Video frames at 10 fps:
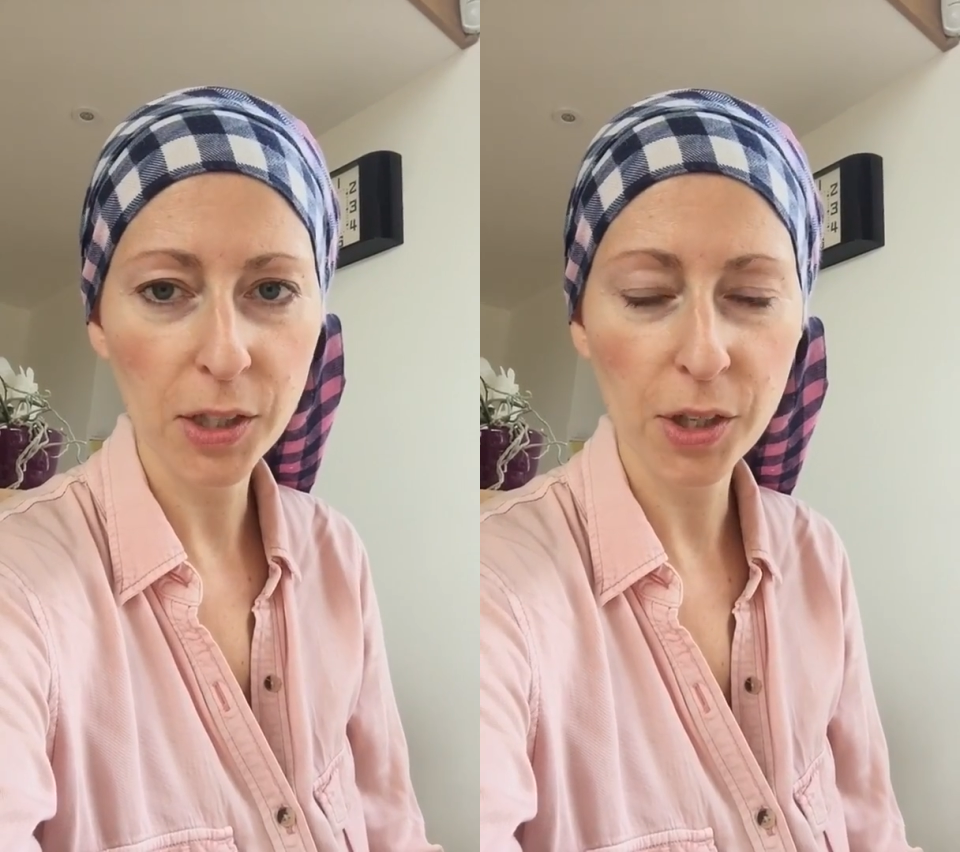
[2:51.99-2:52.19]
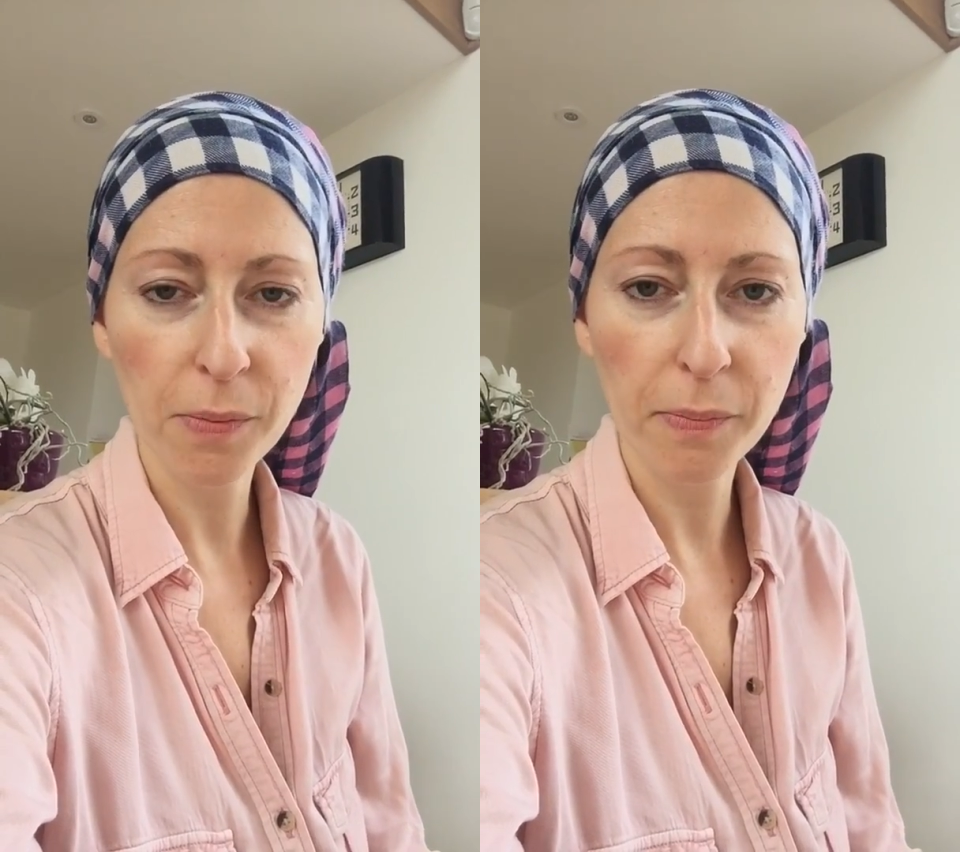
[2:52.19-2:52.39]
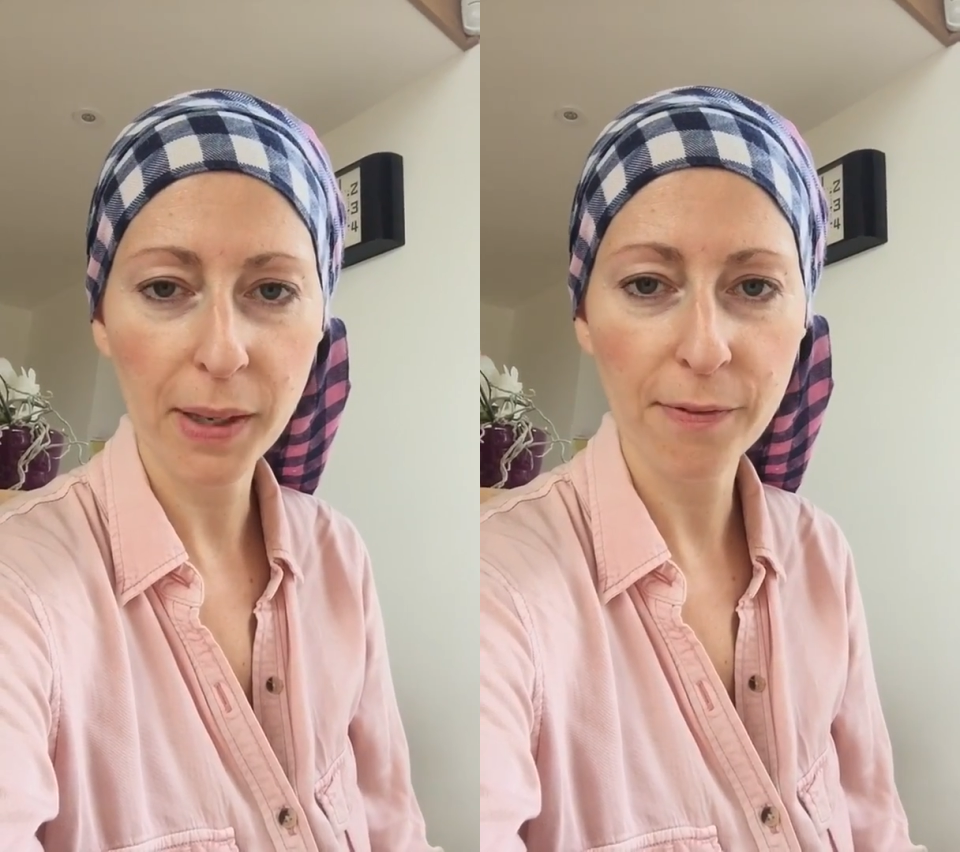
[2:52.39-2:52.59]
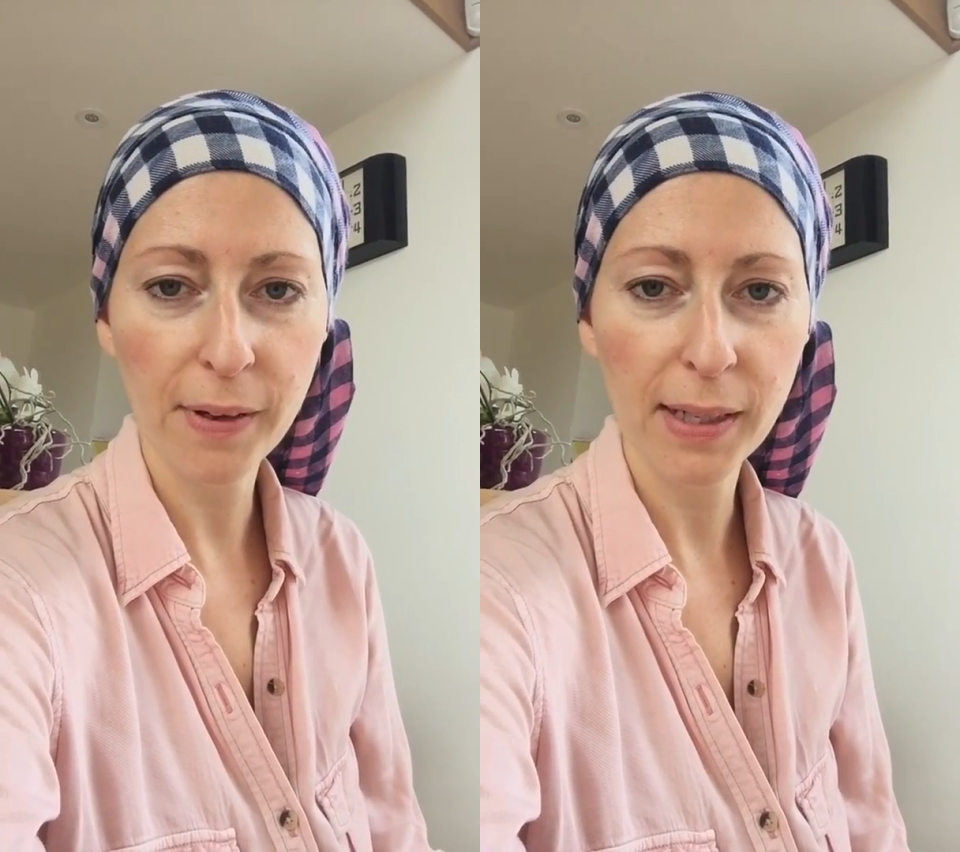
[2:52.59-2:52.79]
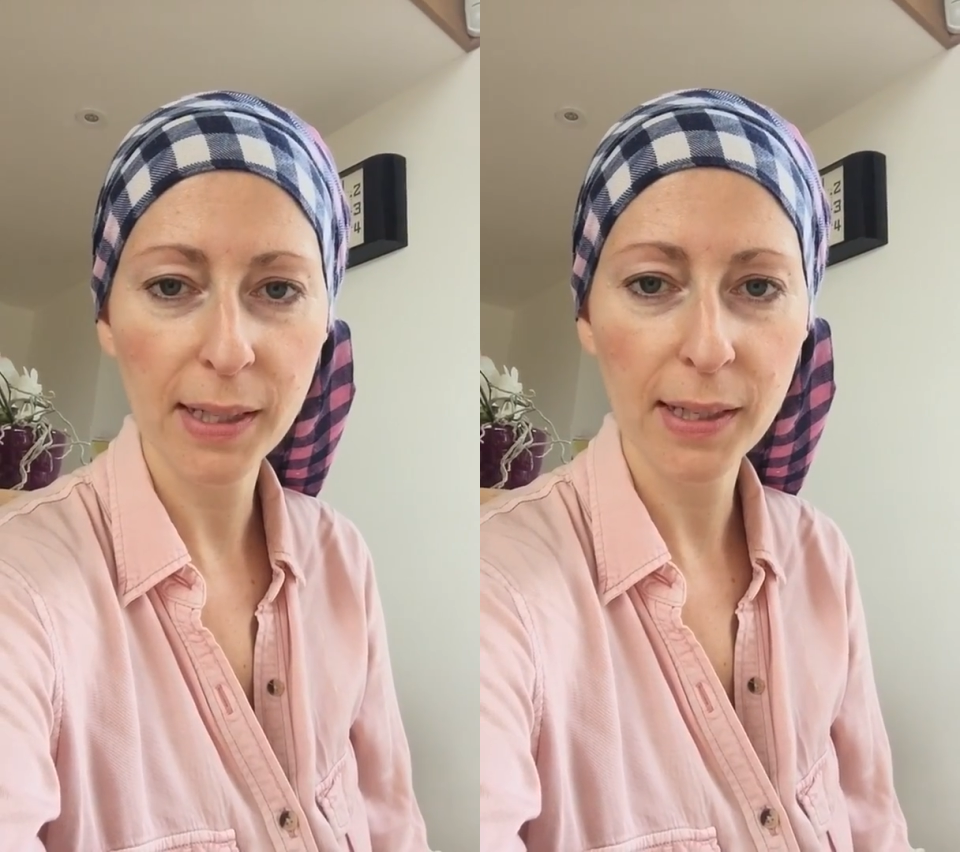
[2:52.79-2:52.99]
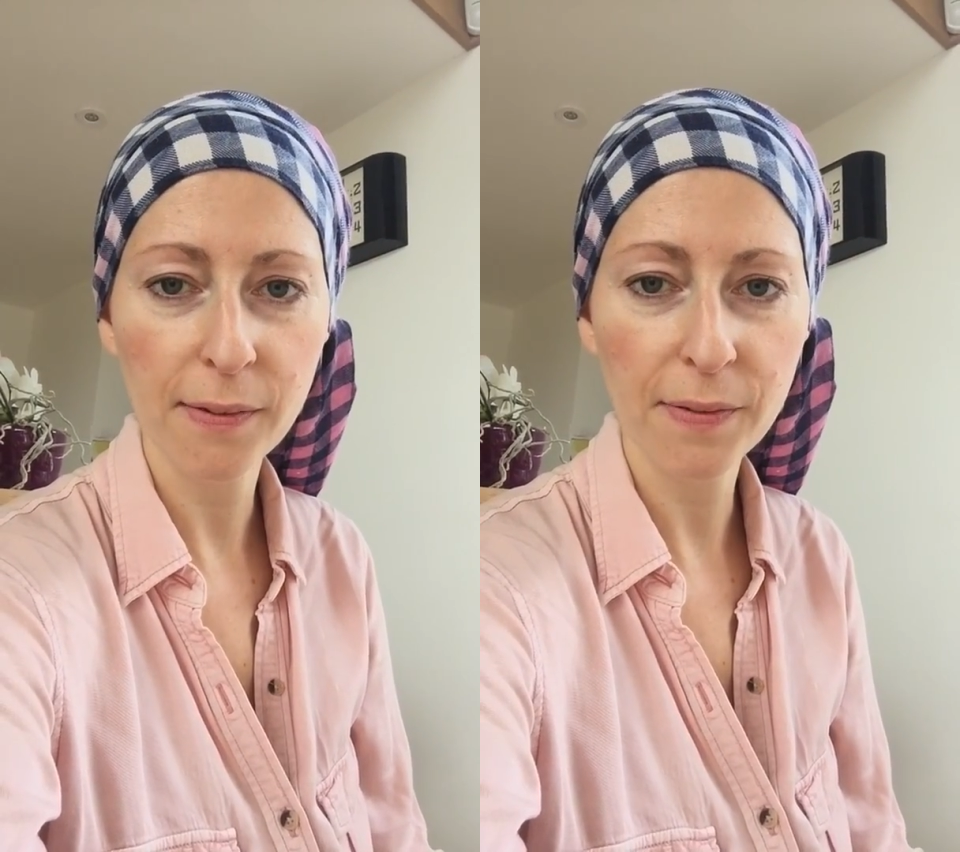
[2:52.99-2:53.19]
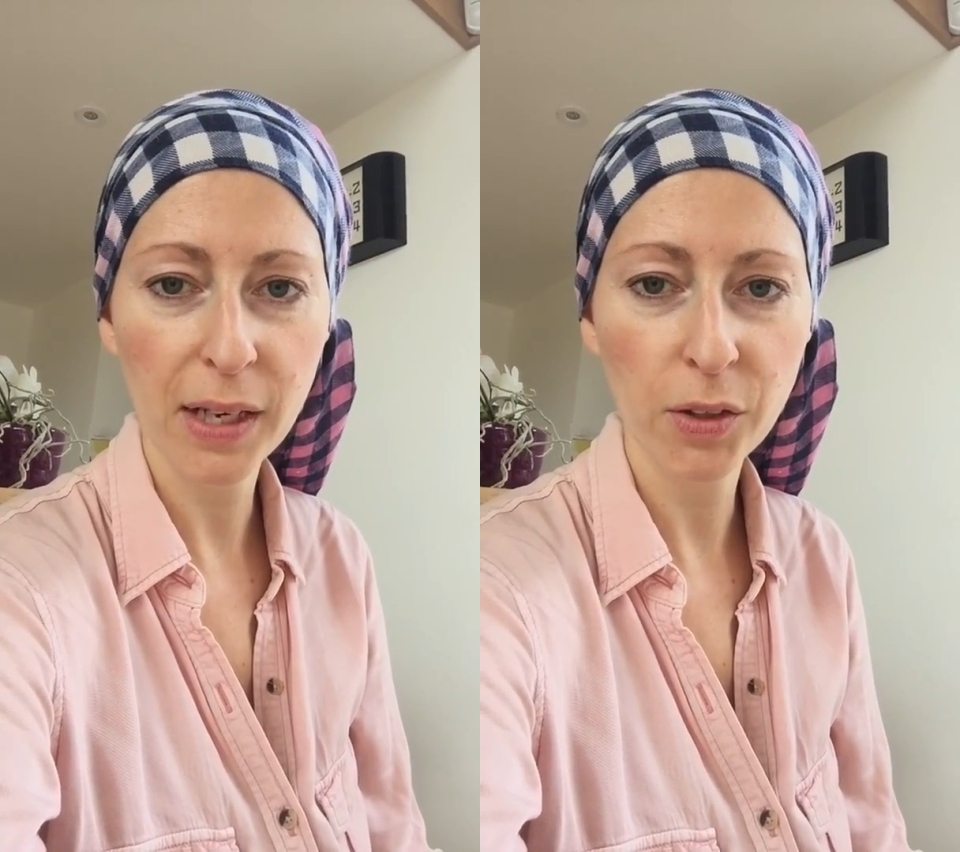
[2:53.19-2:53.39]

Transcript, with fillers: and don't be offended if they're